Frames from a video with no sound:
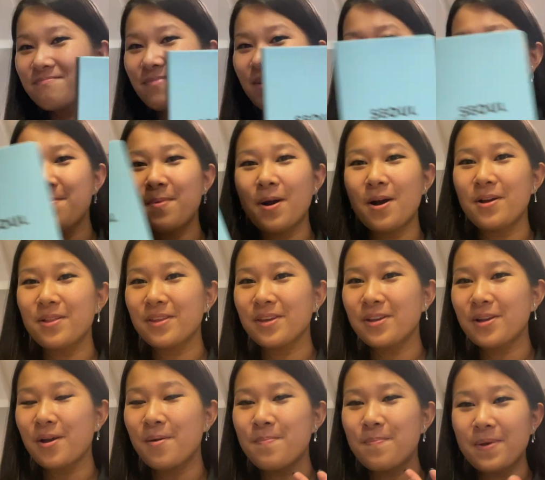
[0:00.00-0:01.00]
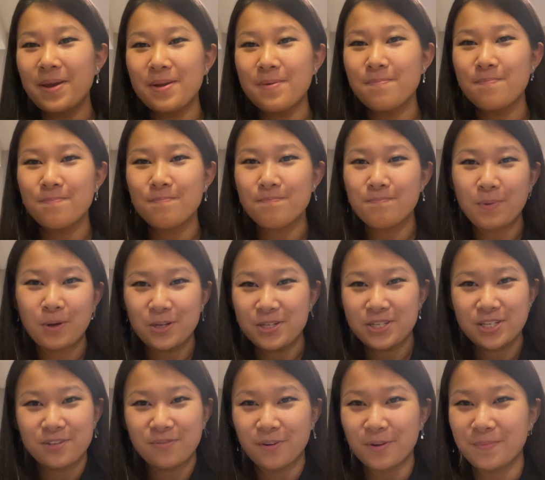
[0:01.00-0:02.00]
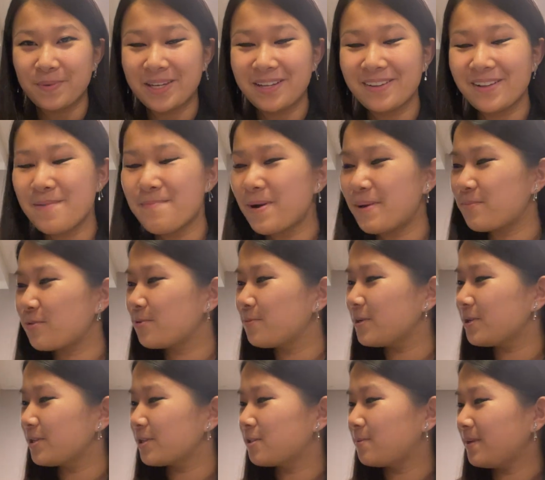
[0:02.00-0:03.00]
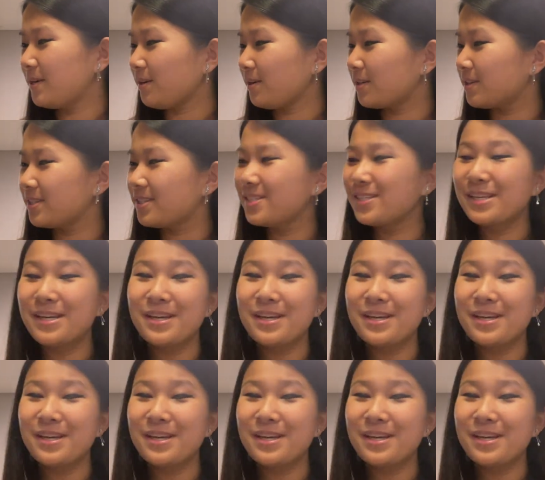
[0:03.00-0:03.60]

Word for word: I bought, like a big purchase for me, a memorable experience.